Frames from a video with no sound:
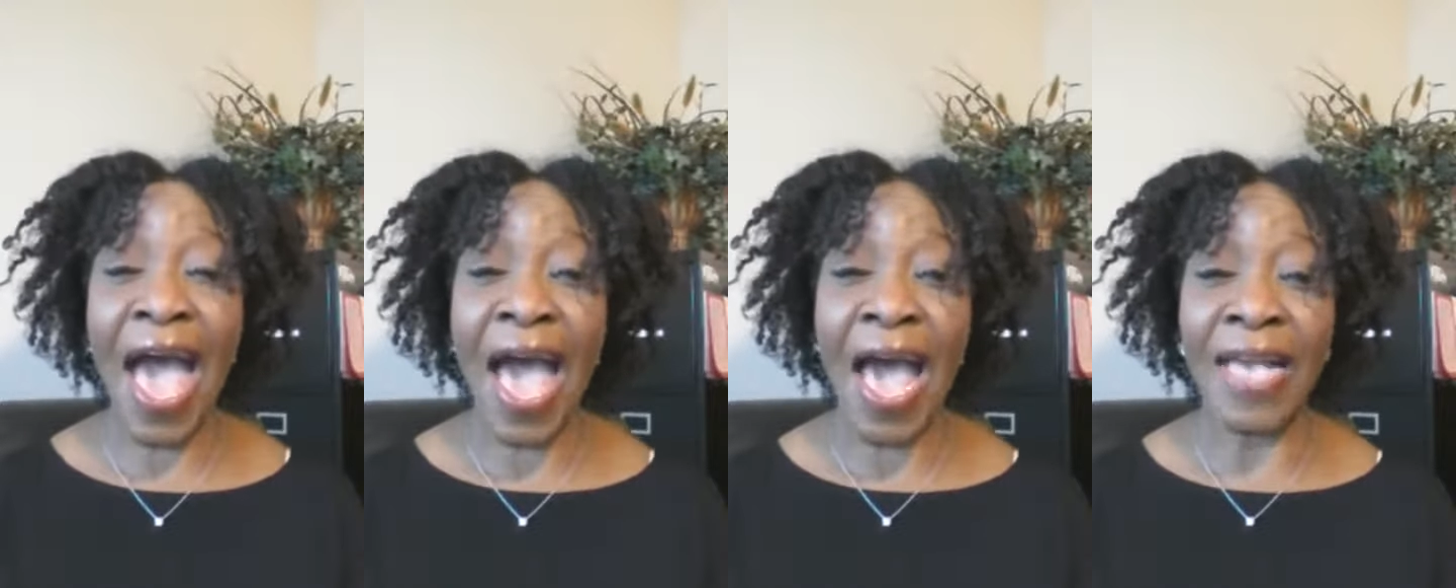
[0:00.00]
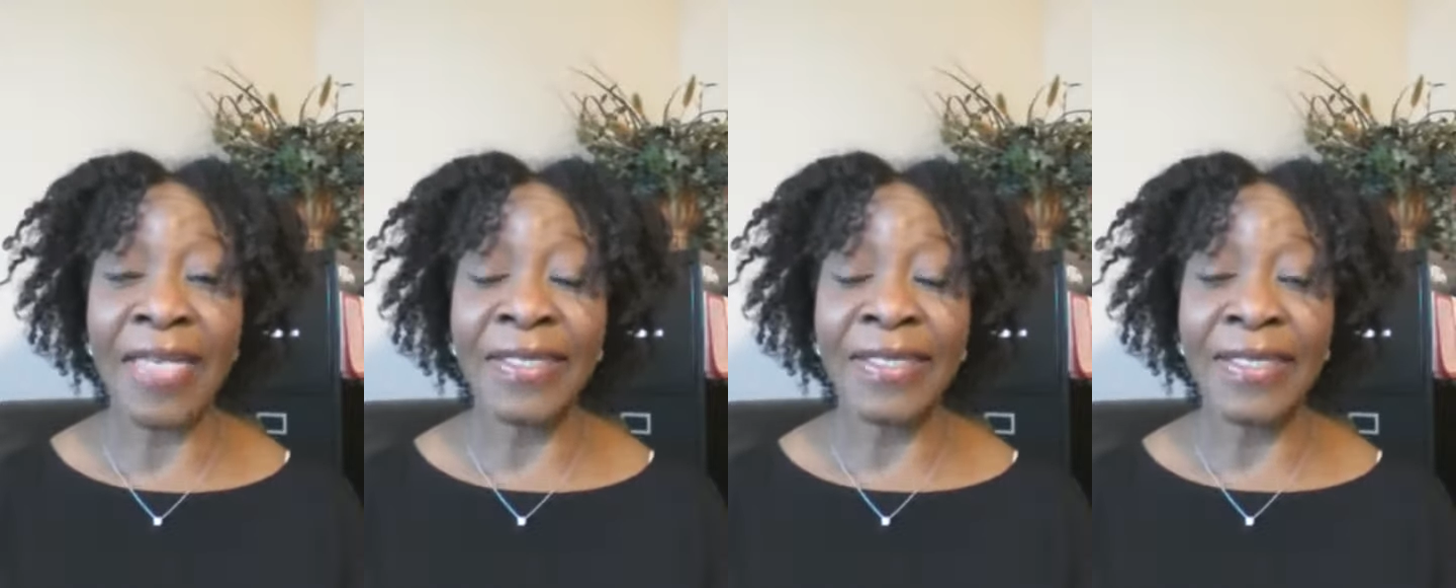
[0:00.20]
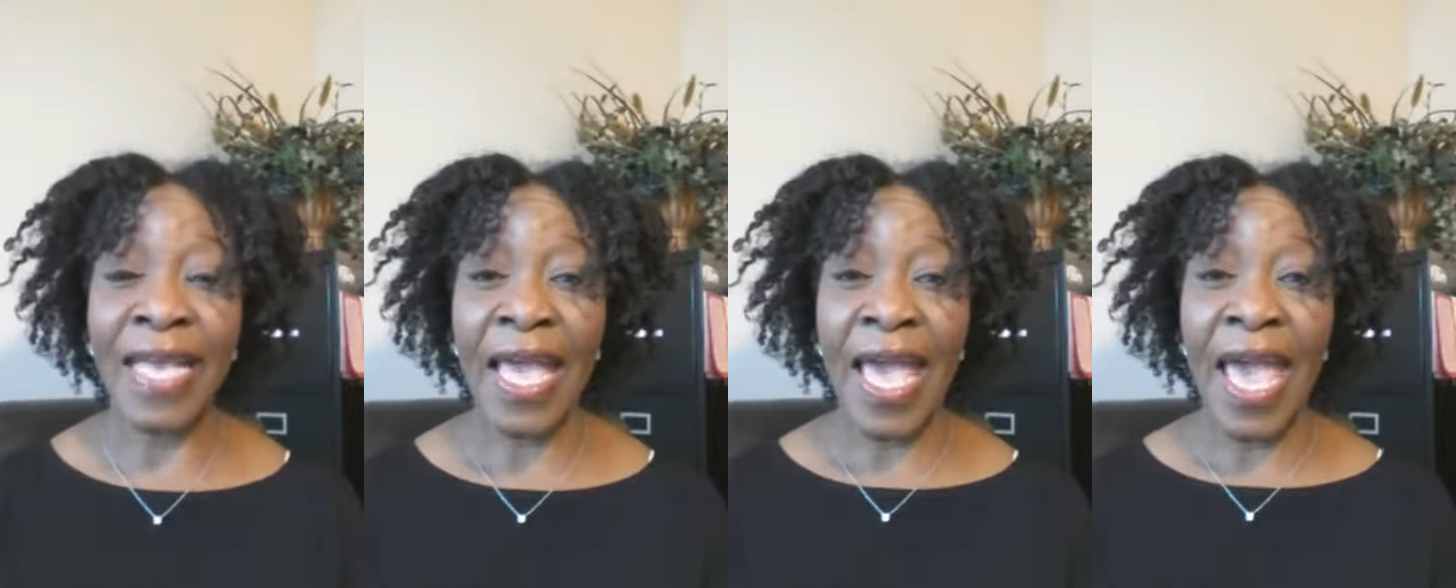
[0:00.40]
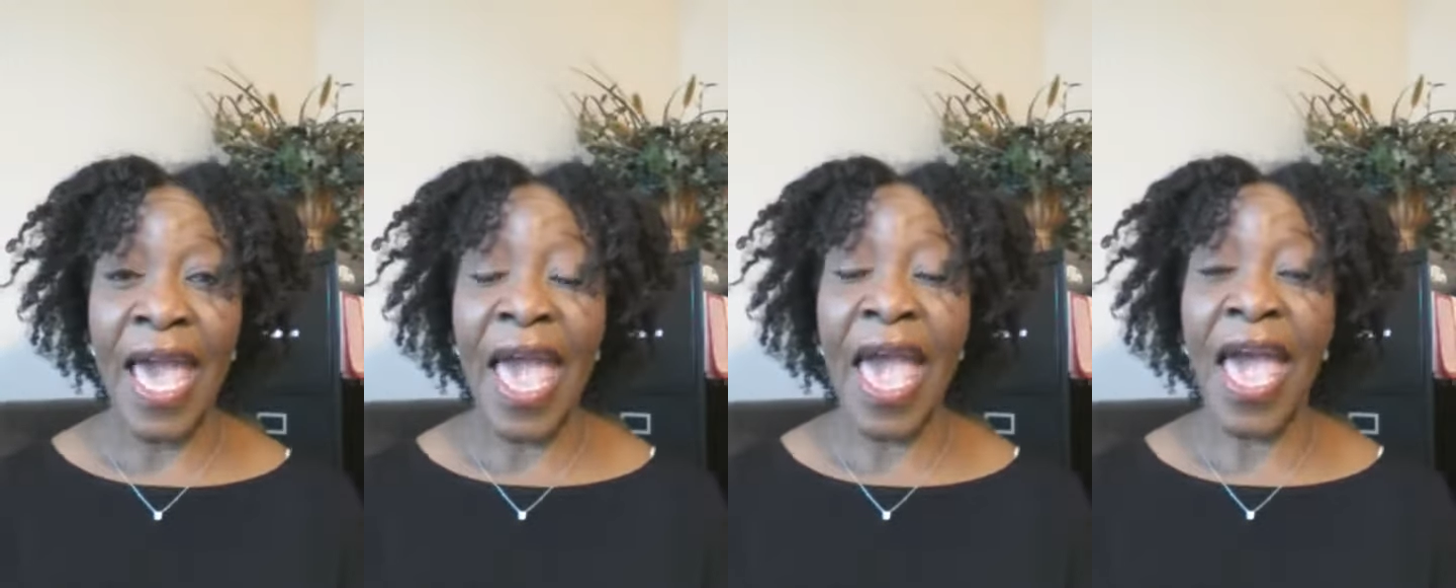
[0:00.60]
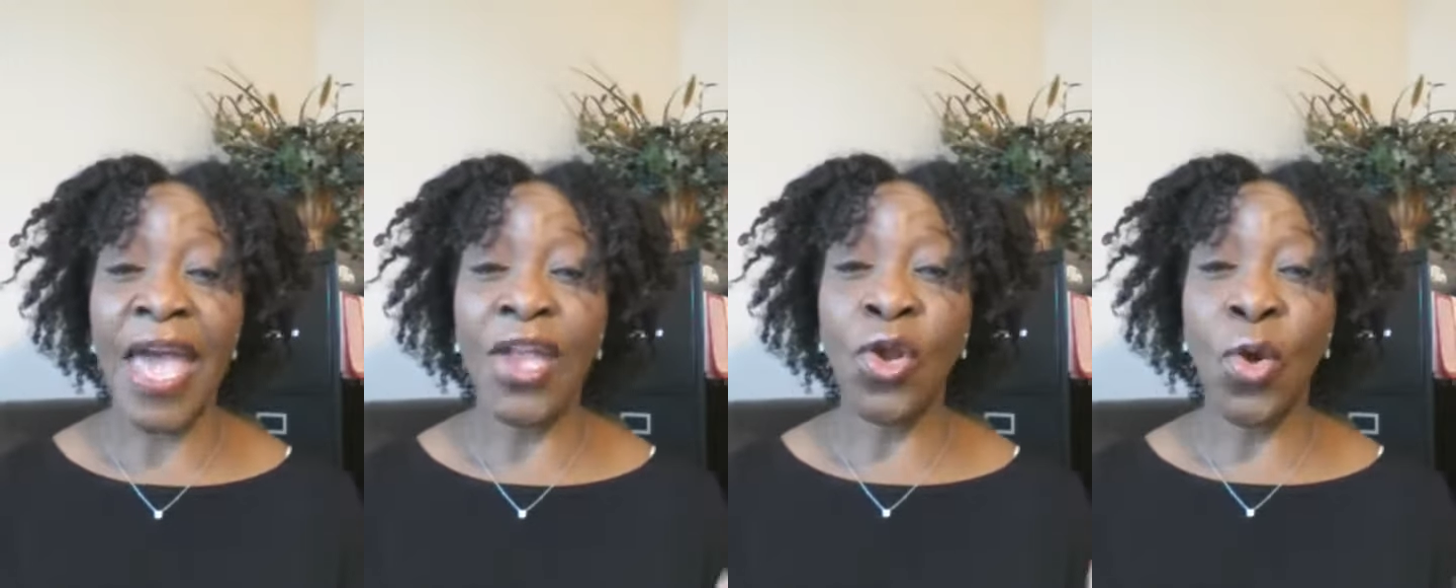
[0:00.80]
It is a
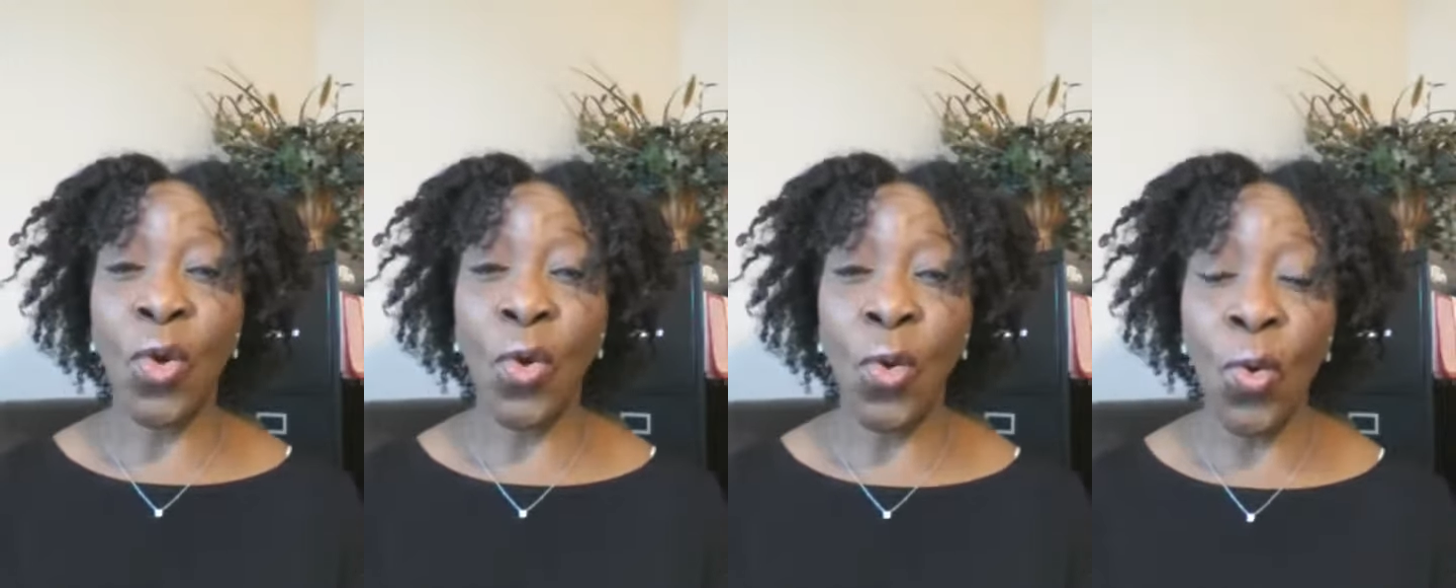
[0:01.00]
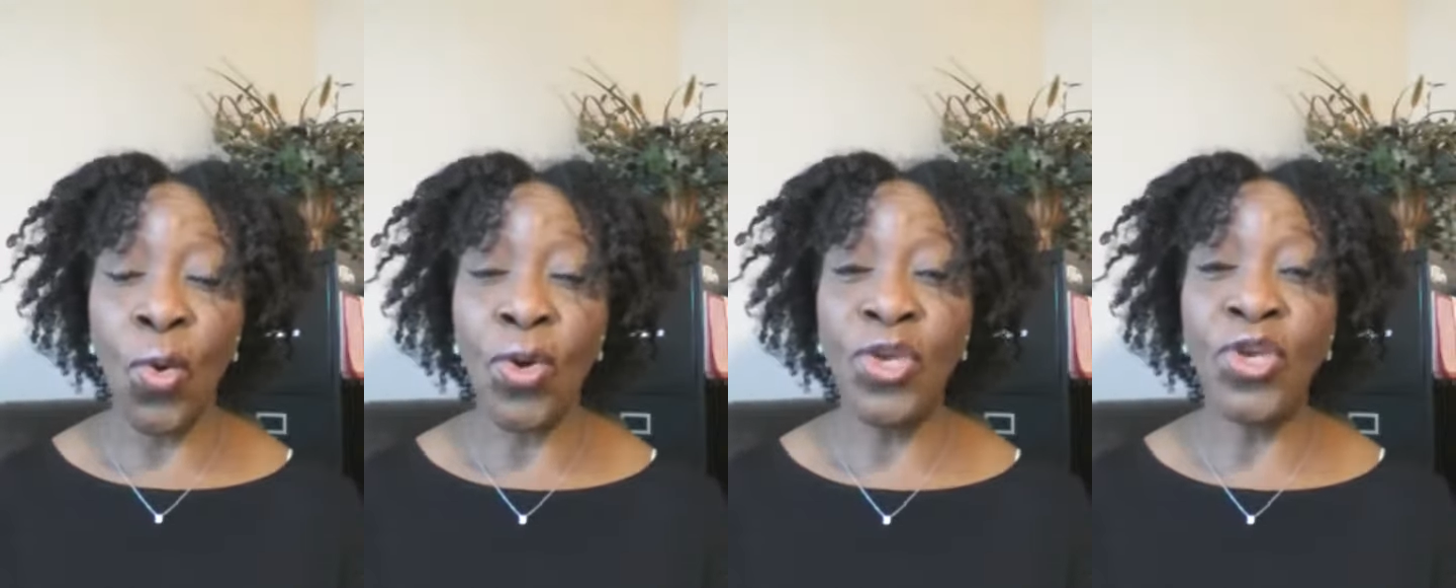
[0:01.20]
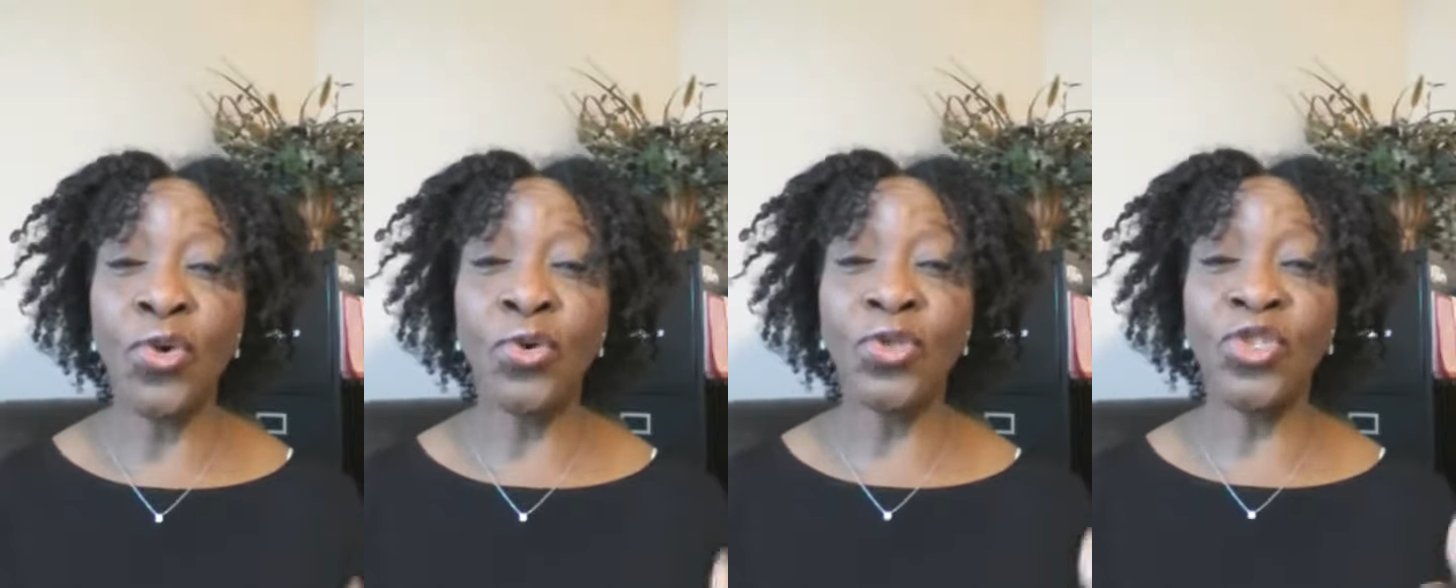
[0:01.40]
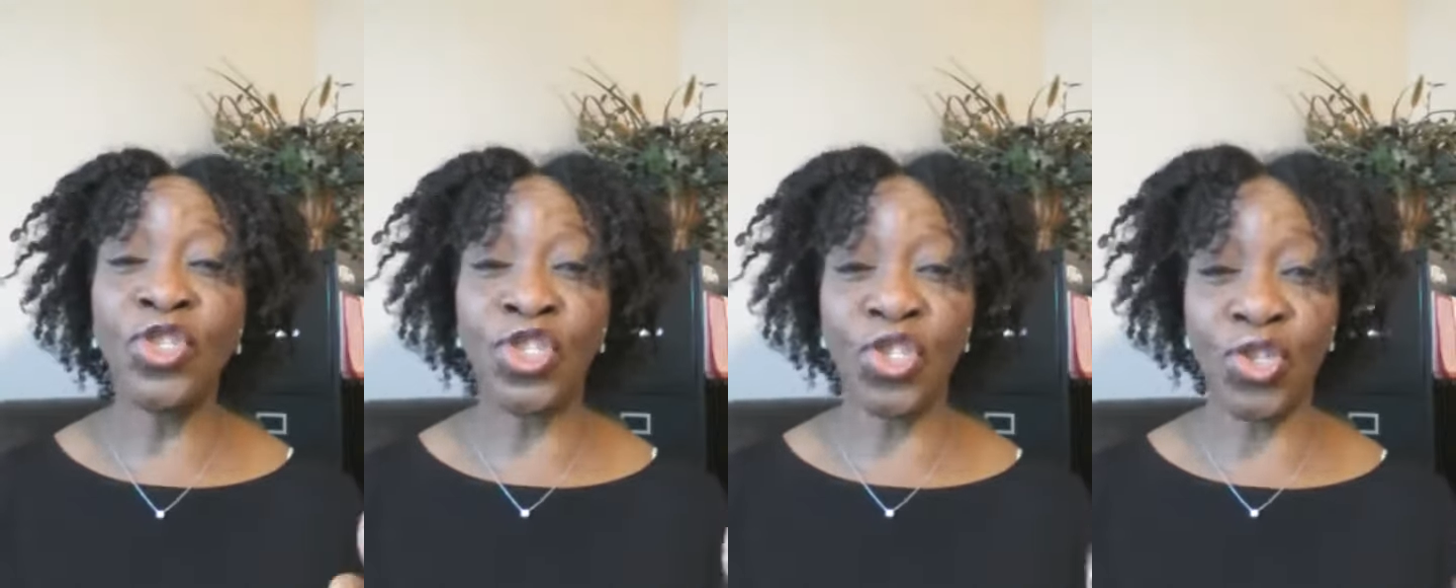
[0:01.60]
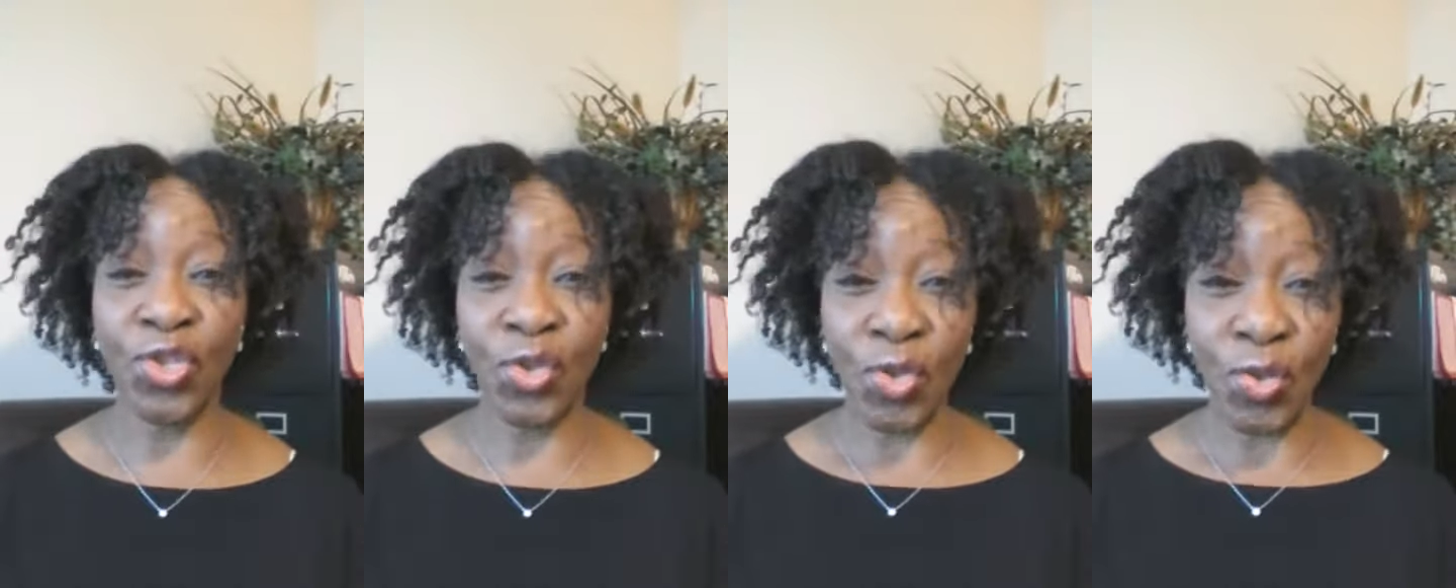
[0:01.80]
way of being
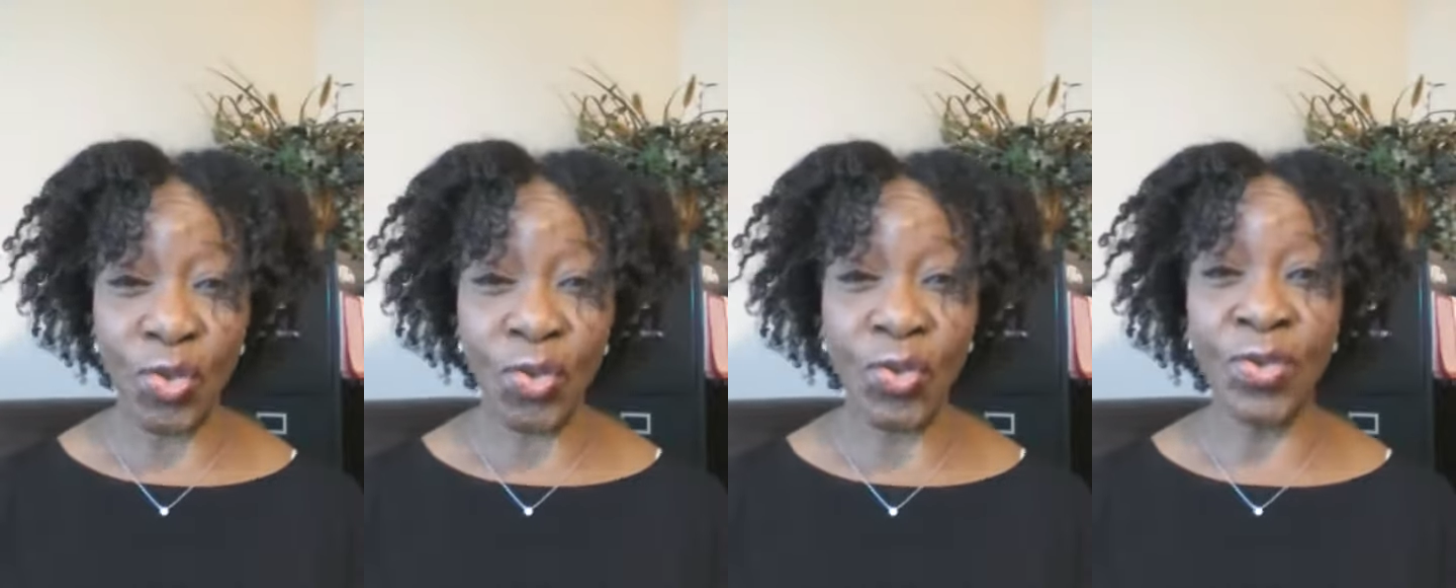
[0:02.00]
that is